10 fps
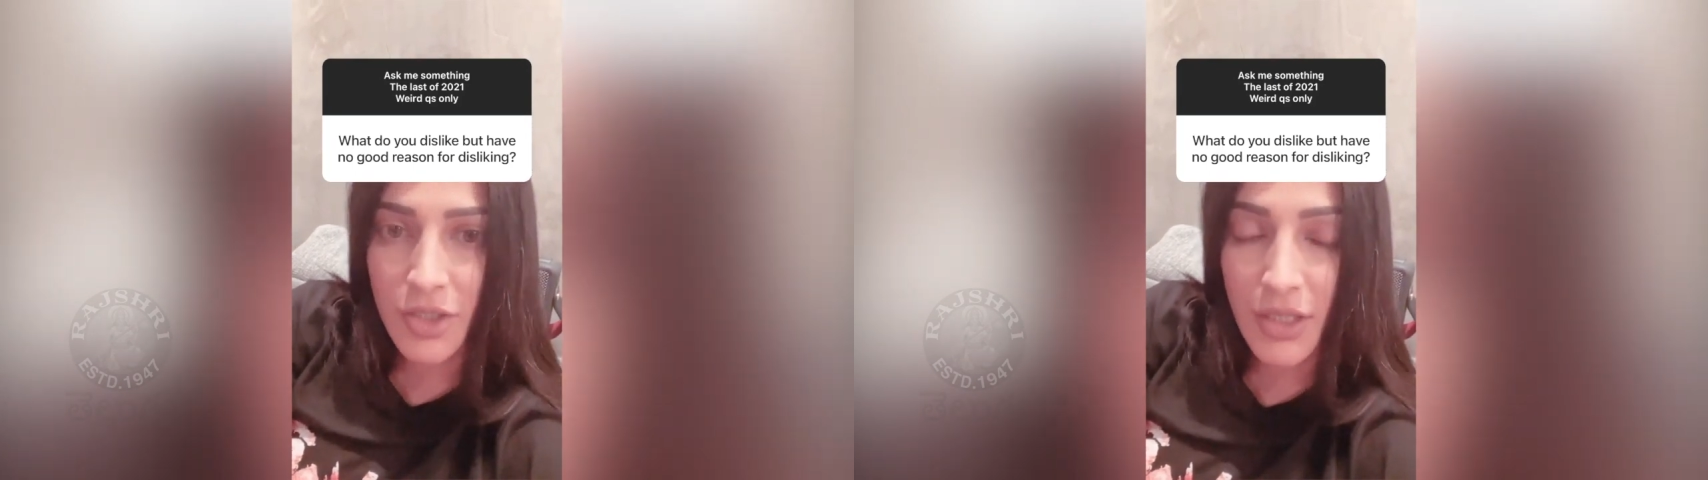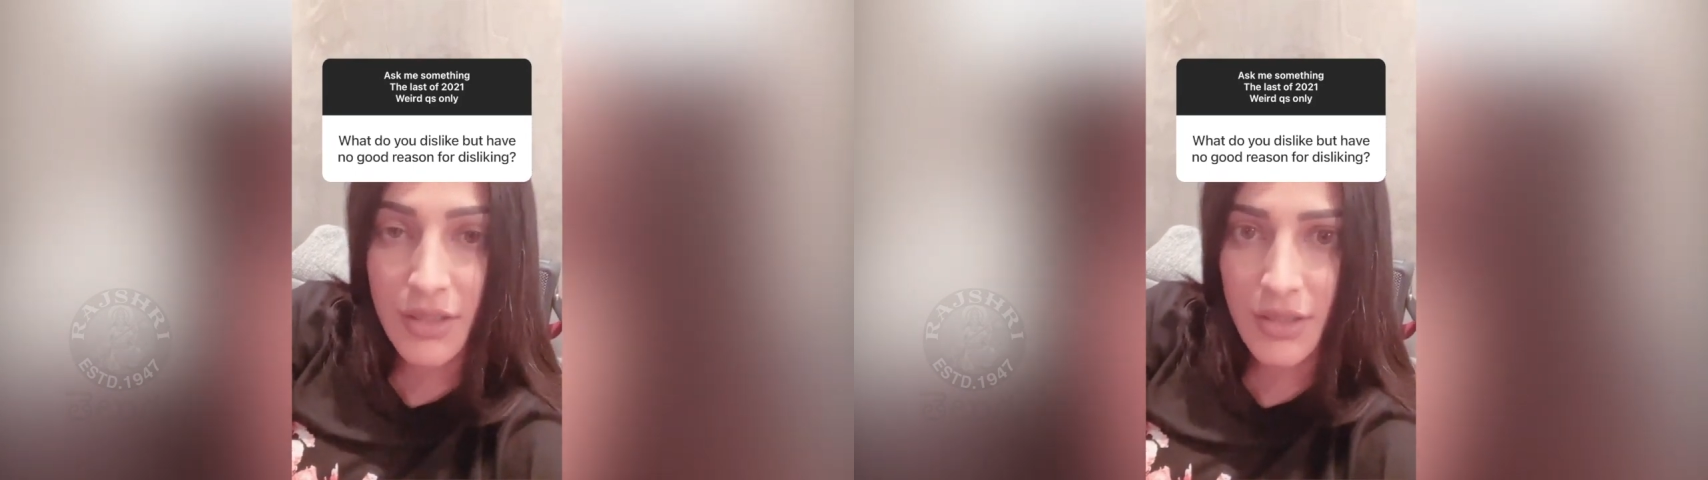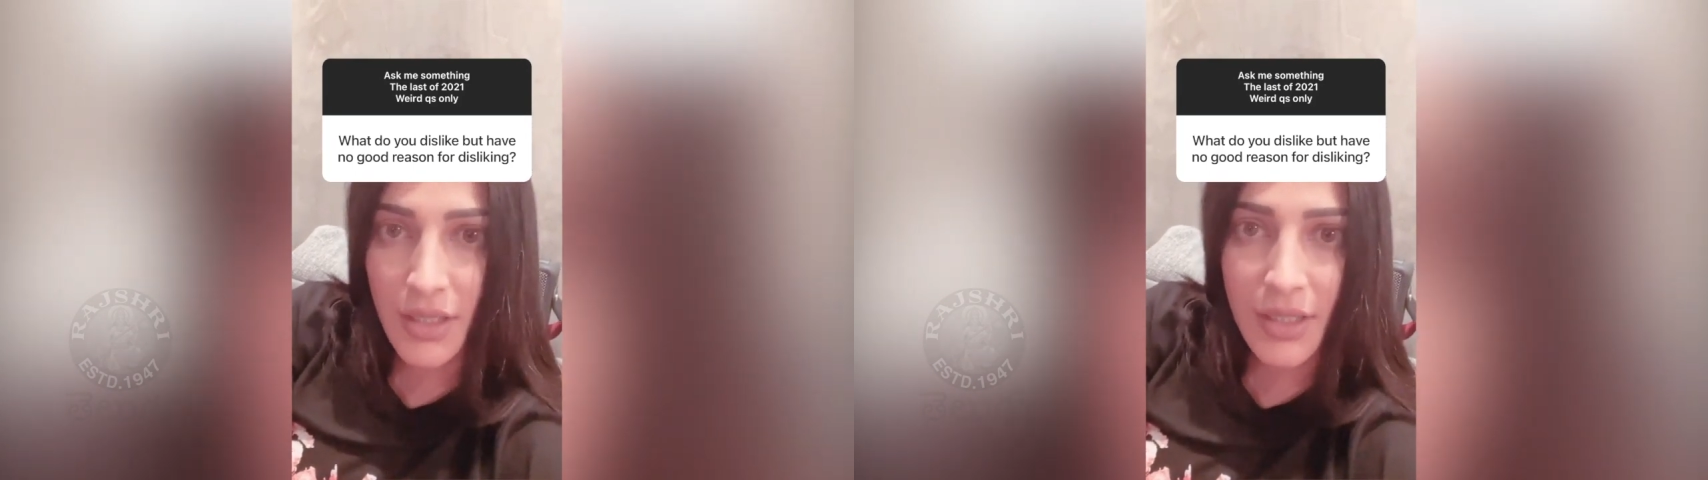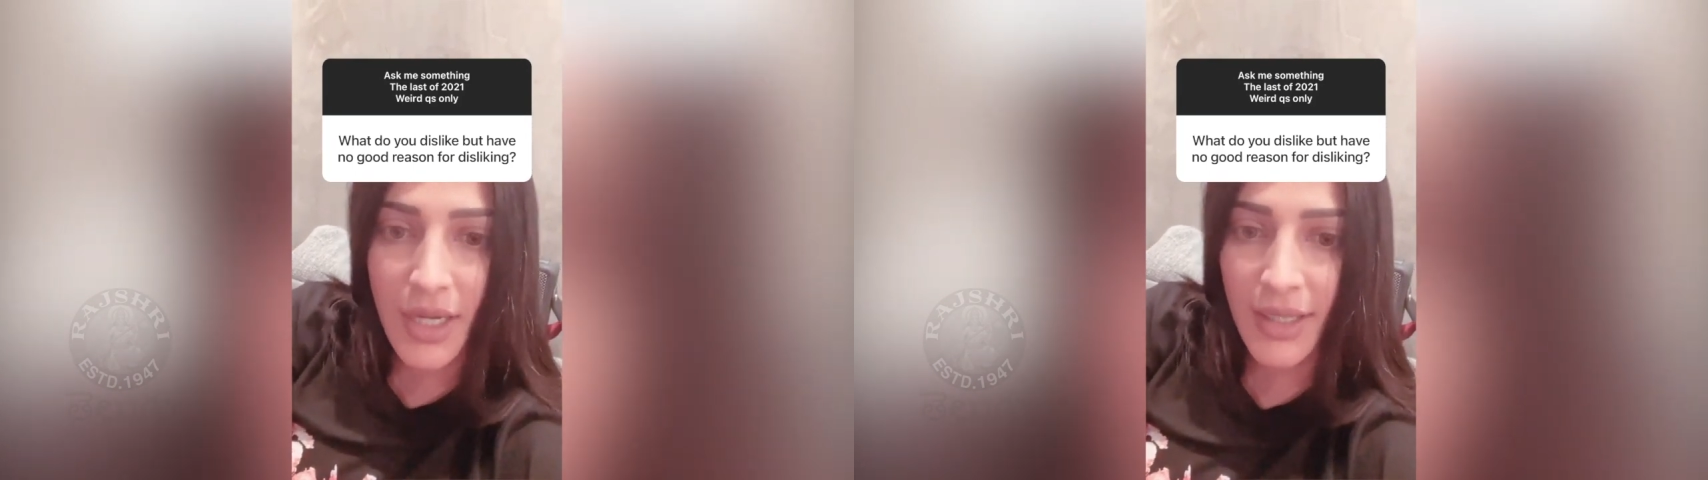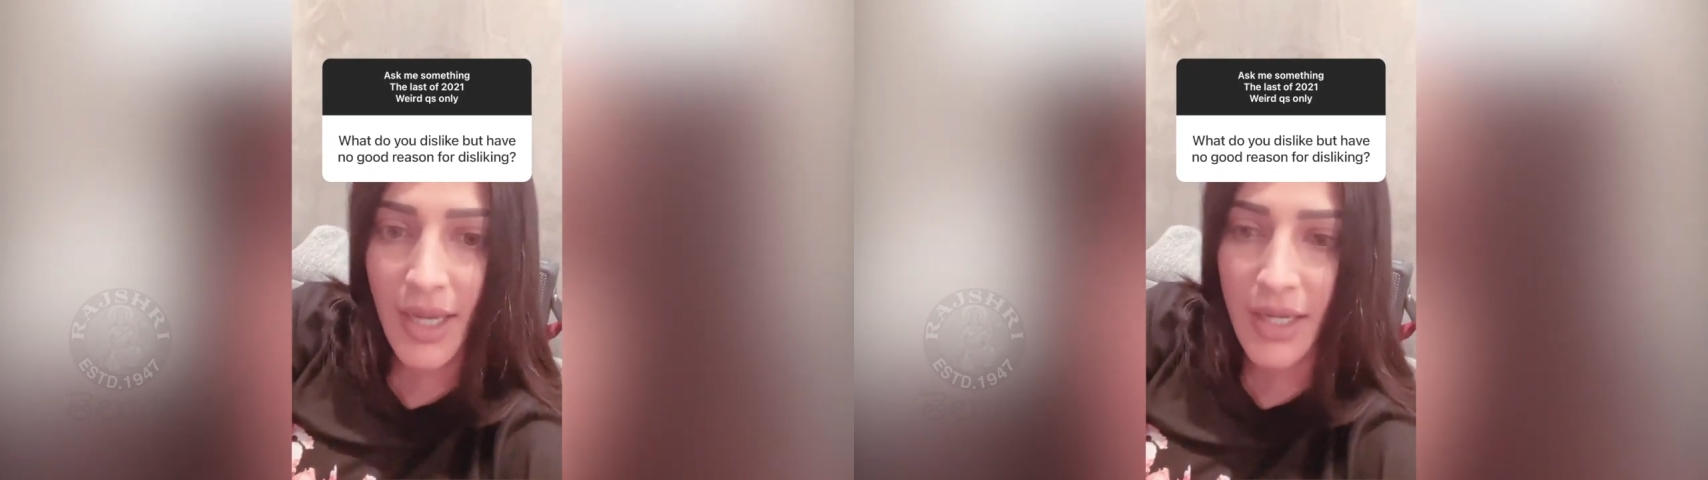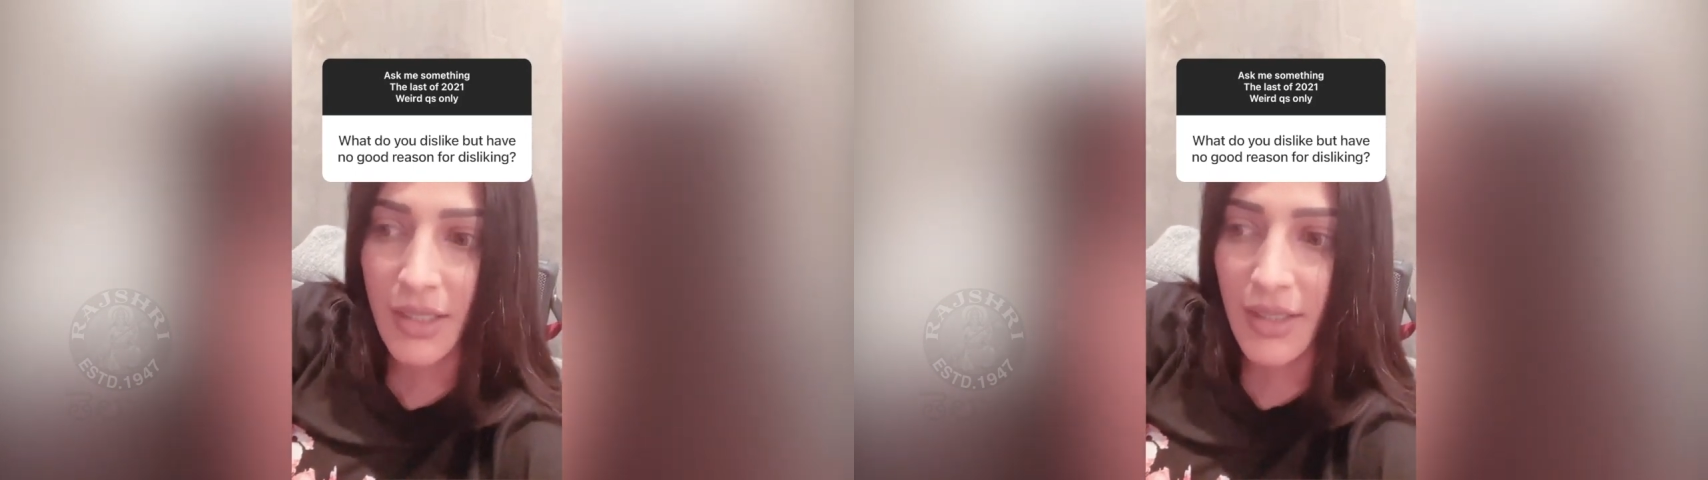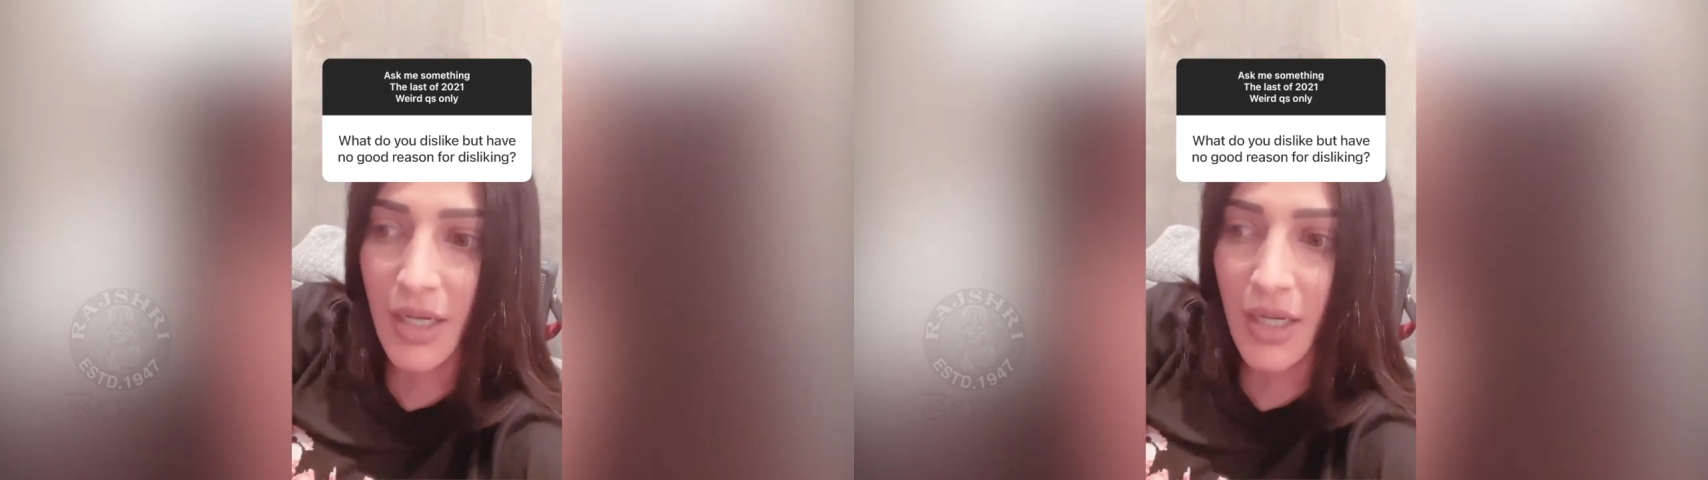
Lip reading: just didn't like Andy